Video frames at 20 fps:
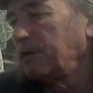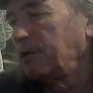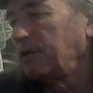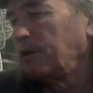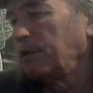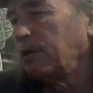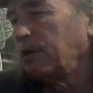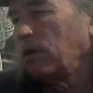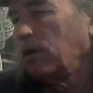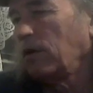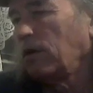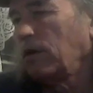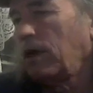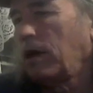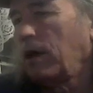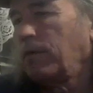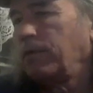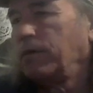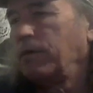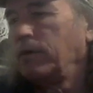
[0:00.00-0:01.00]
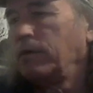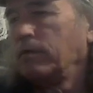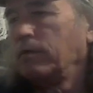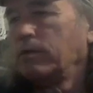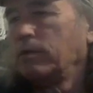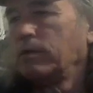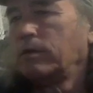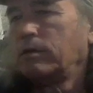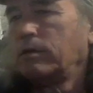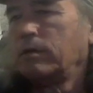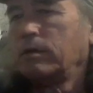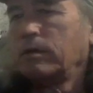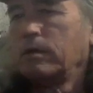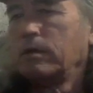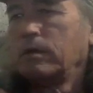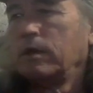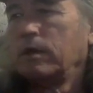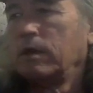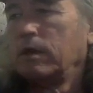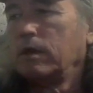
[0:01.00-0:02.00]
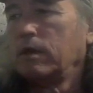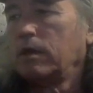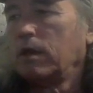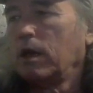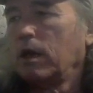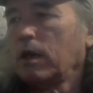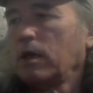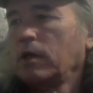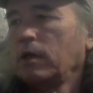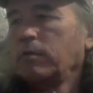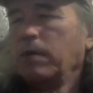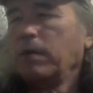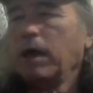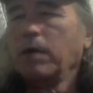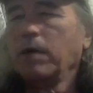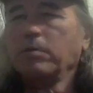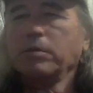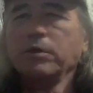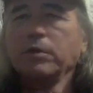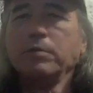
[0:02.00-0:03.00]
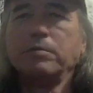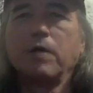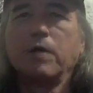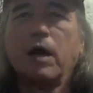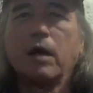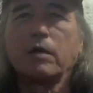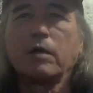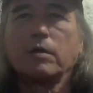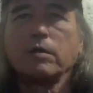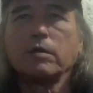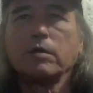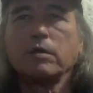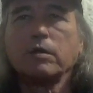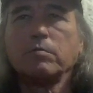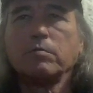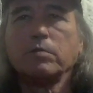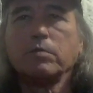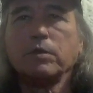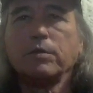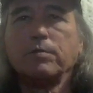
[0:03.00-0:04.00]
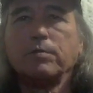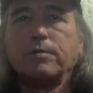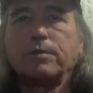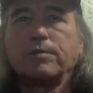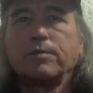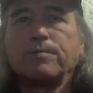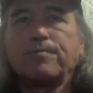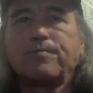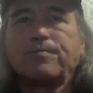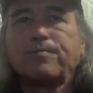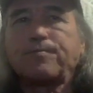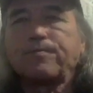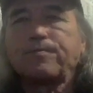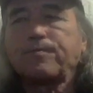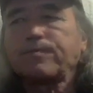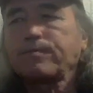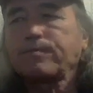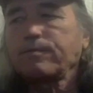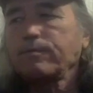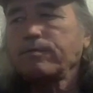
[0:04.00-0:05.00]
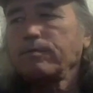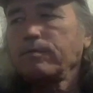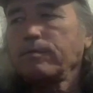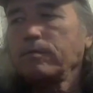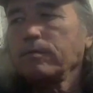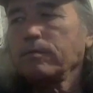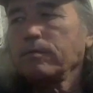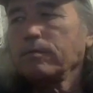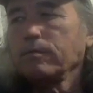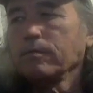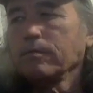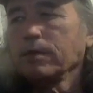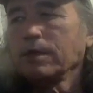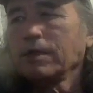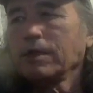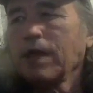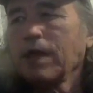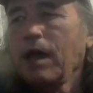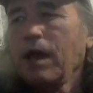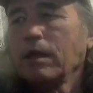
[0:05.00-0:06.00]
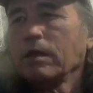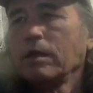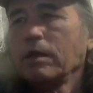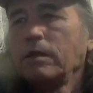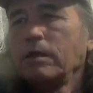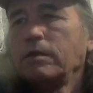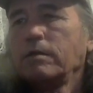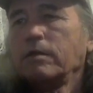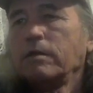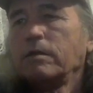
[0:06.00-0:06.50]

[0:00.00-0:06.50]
all happy with talking about boob doctors and boobs. But Sally, and